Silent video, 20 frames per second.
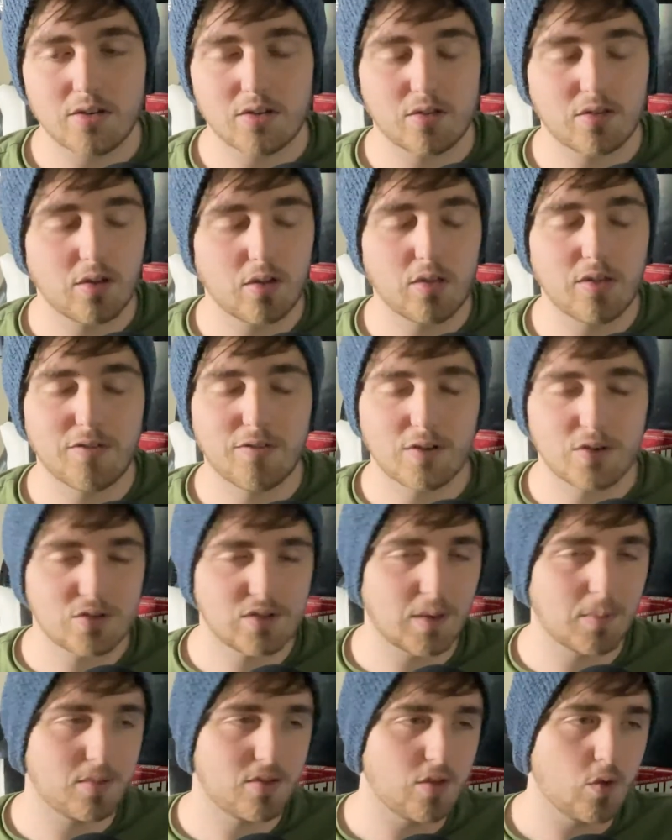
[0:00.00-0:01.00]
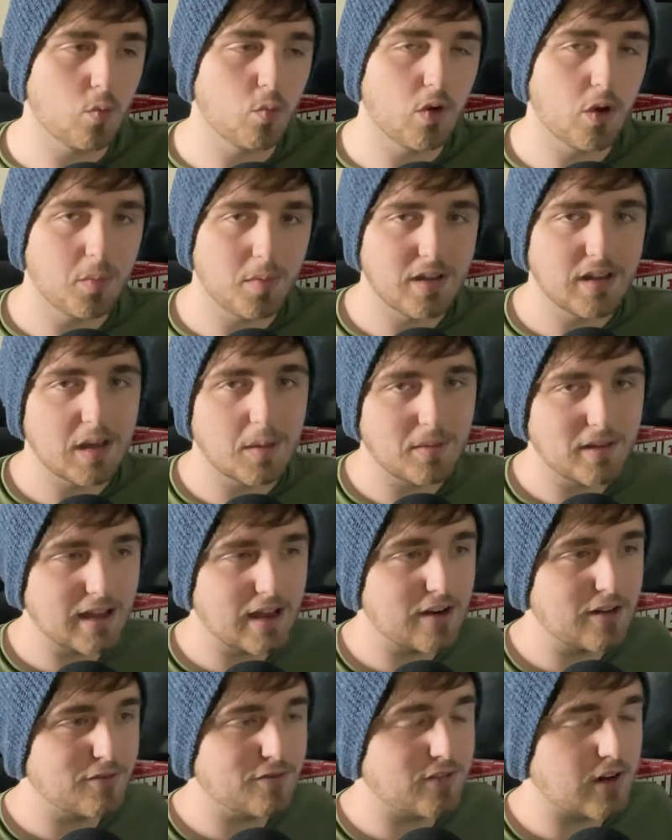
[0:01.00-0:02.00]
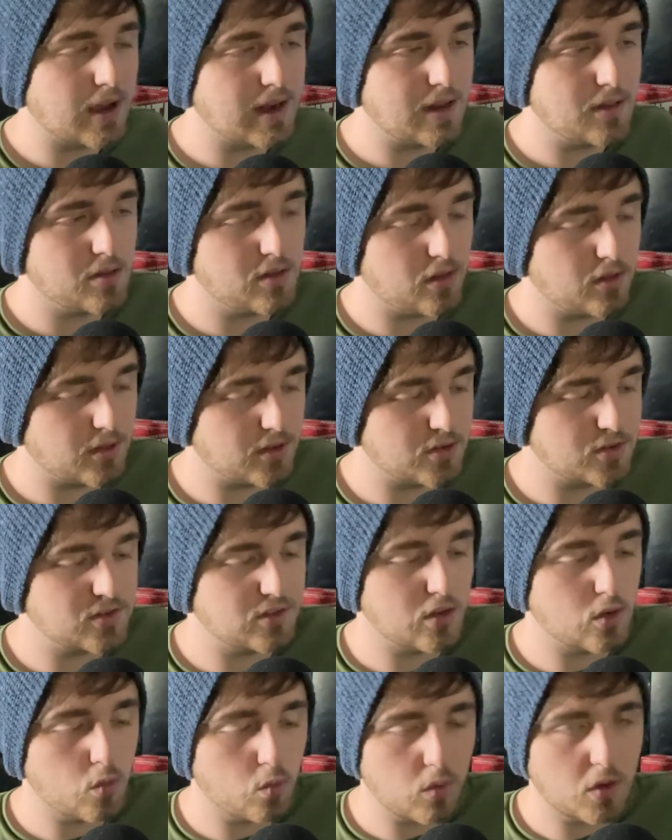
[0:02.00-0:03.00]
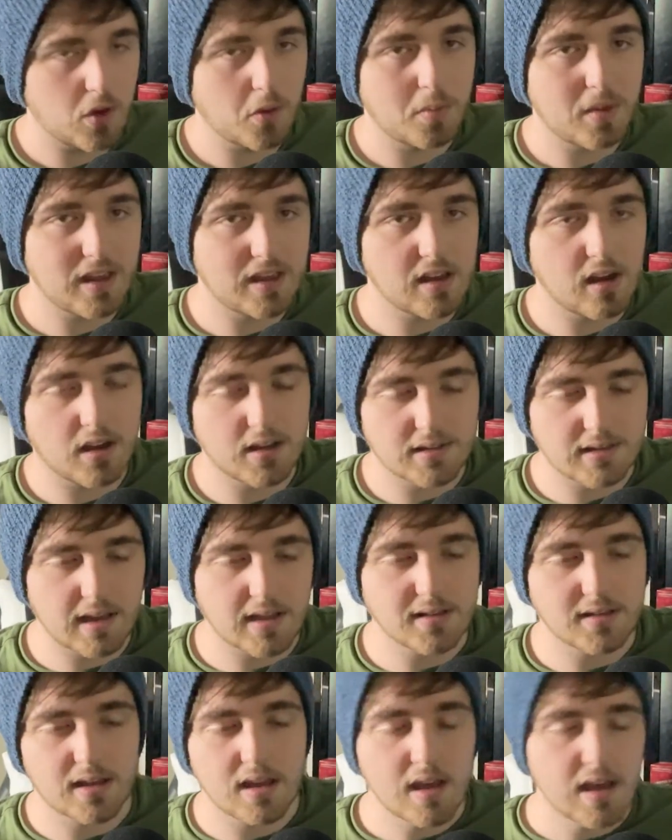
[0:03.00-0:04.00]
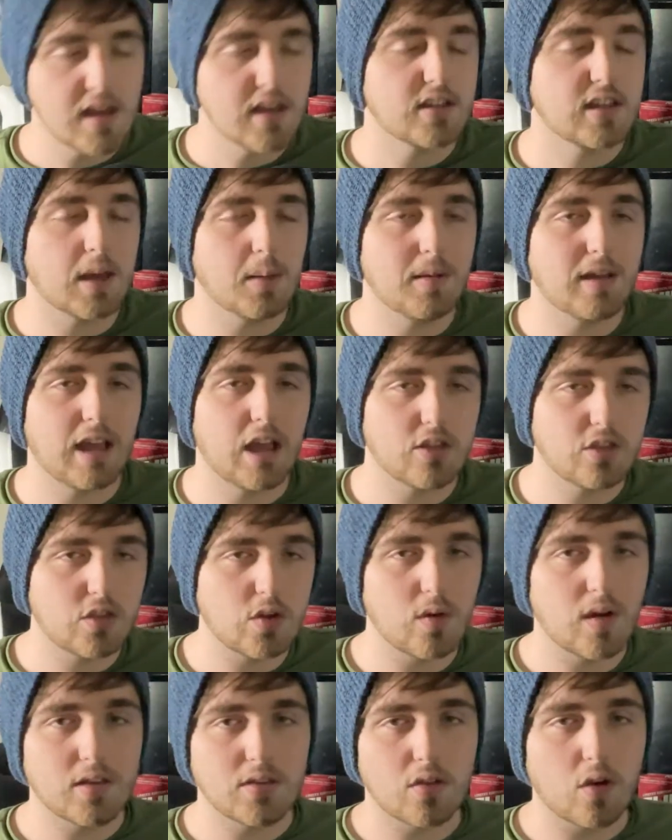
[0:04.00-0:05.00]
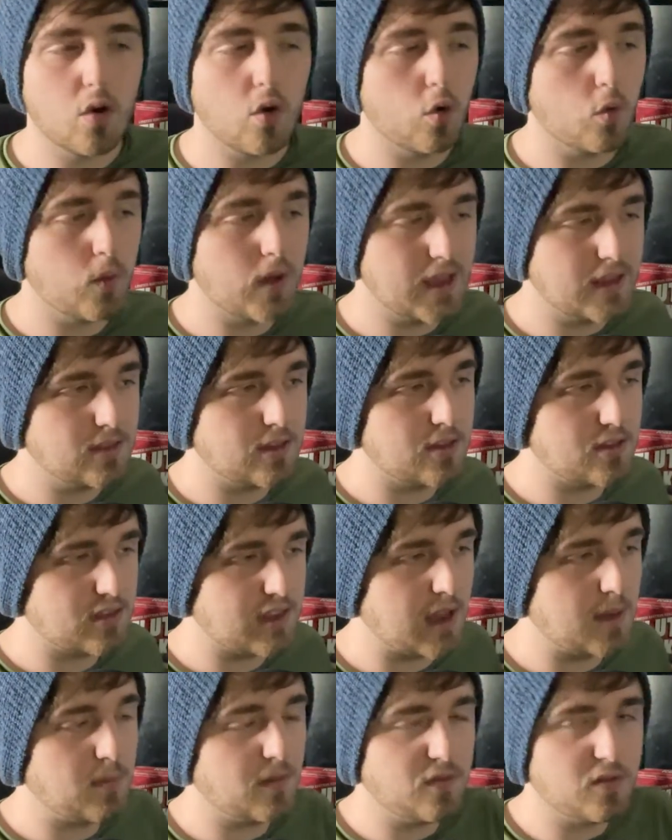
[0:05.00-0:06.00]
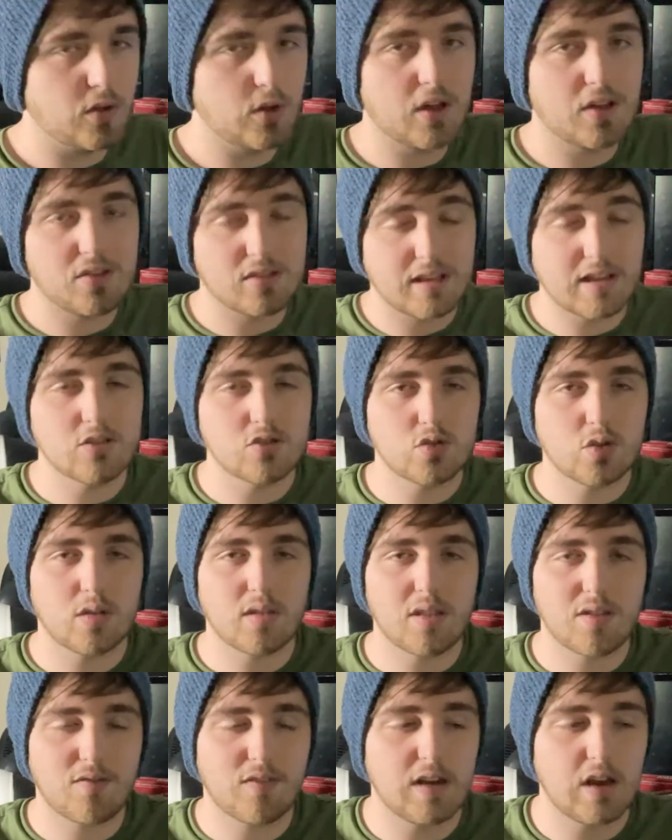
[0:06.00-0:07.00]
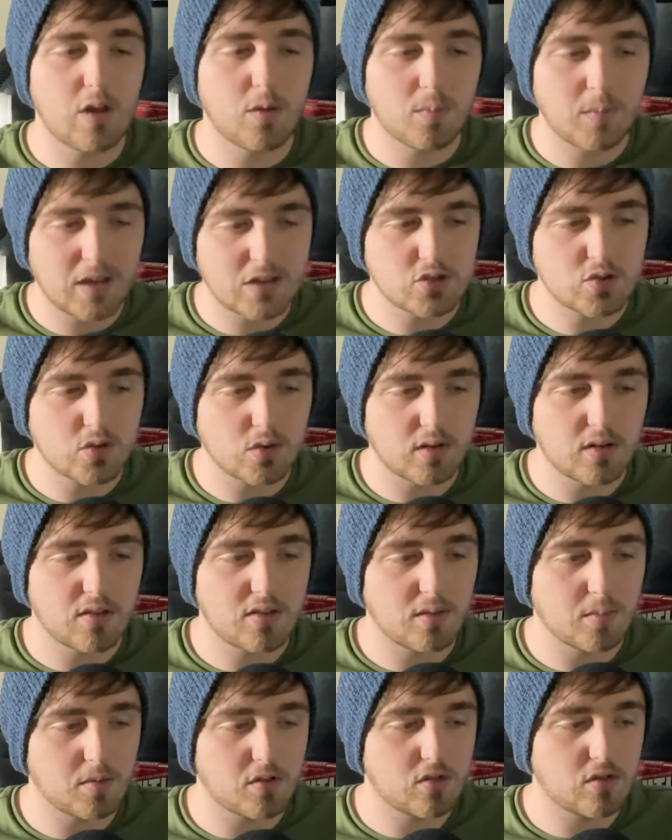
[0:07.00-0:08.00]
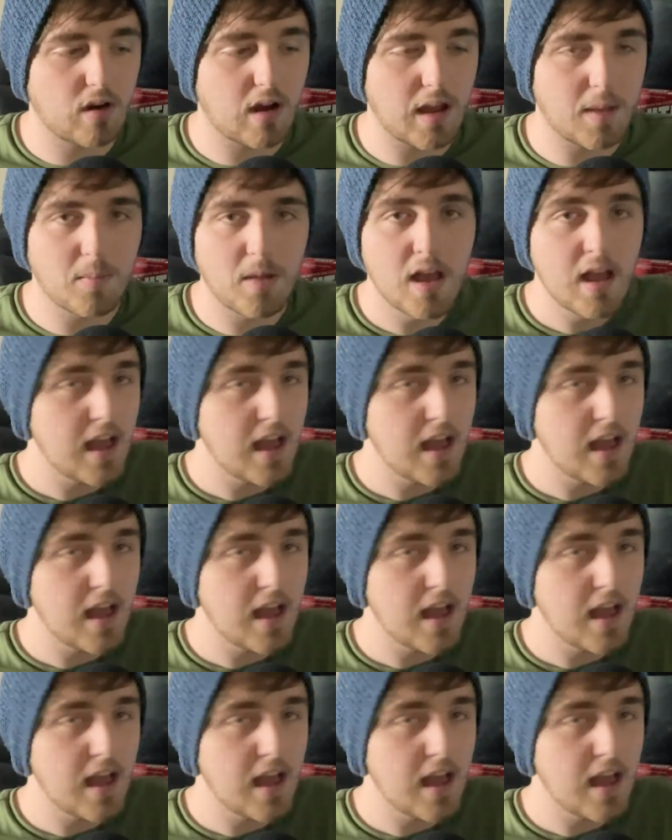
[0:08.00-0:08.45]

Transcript: So the first episode will be coming out on Friday. So there still will be content coming out throughout the whole week this time. If you guys did enjoy this video, make sure to subscribe.